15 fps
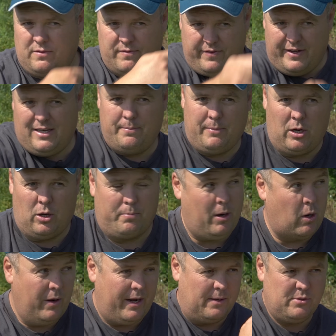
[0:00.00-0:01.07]
I'm feeding my long
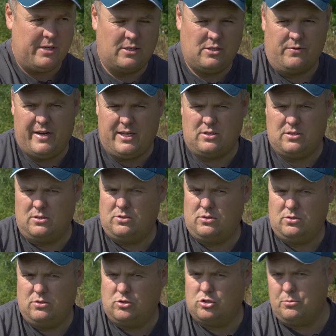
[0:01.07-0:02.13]
pole line, I'm saying to Rich, there's
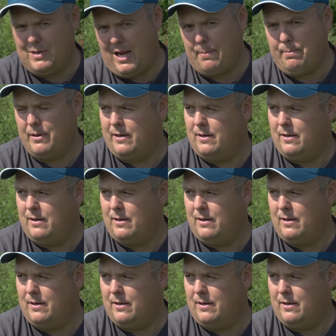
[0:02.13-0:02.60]
something happening.